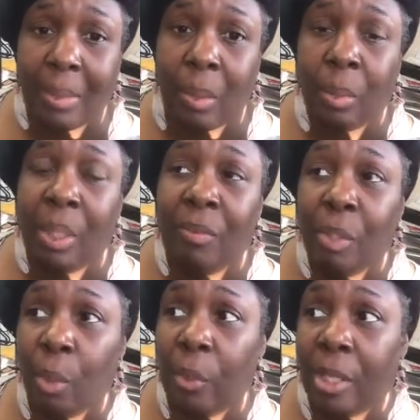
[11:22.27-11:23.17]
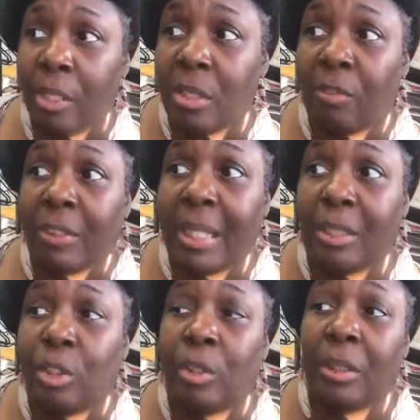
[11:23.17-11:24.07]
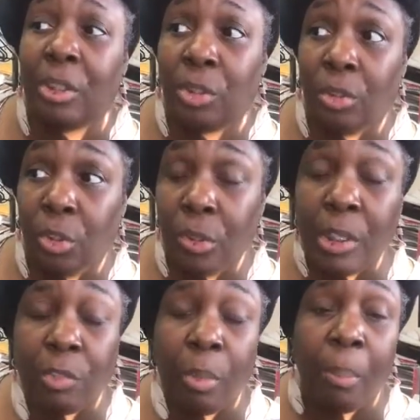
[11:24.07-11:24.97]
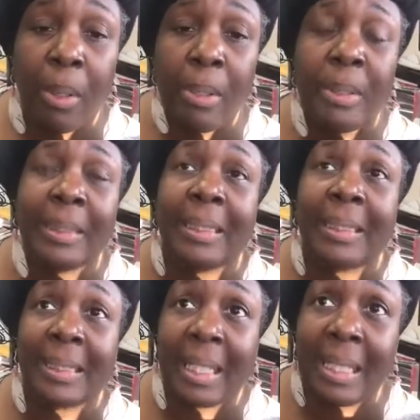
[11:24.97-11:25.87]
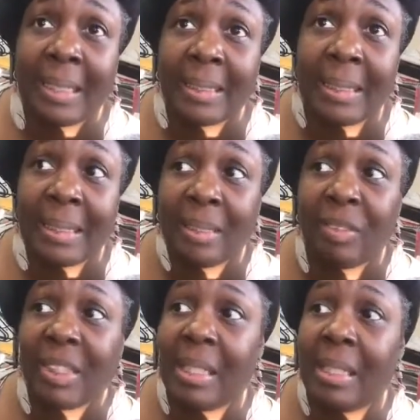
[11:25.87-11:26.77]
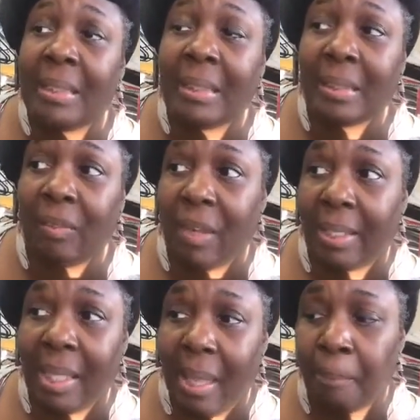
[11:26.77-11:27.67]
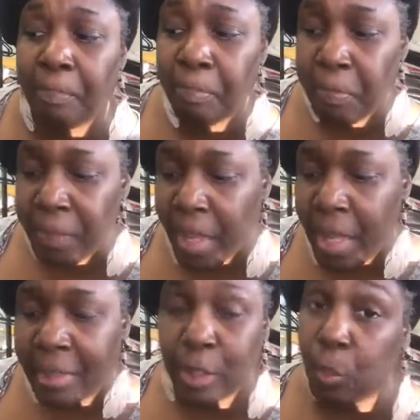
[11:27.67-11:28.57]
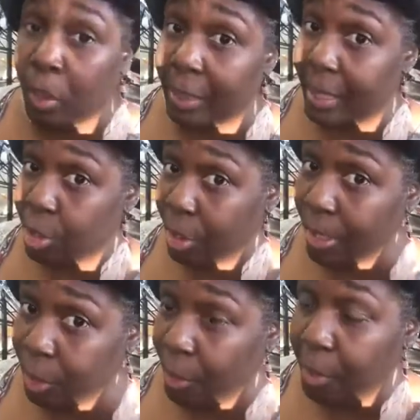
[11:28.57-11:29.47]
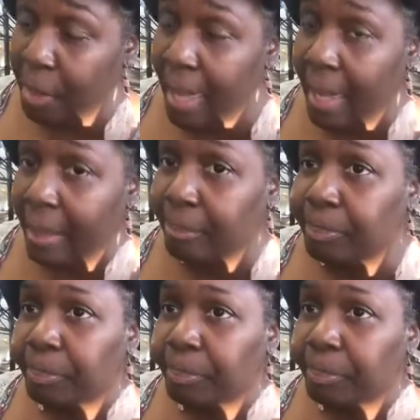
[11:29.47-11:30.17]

So even though they use it for tattoos, it's used for burns and sensitive skins and stuff like that. Just wanted to educate you on that.